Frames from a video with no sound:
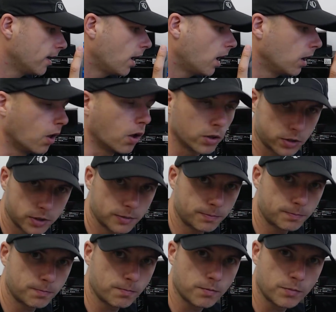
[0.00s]
a lot.
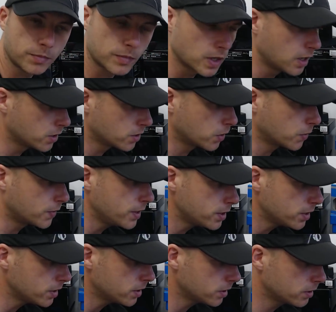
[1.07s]
So
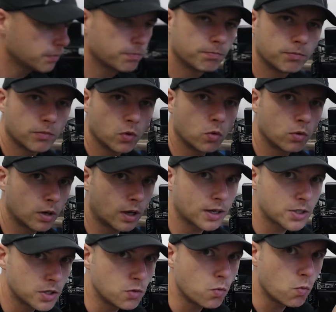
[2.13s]
this is
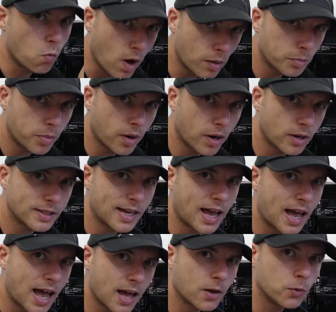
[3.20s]
actually one part
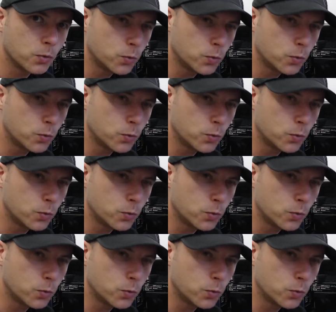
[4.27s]
I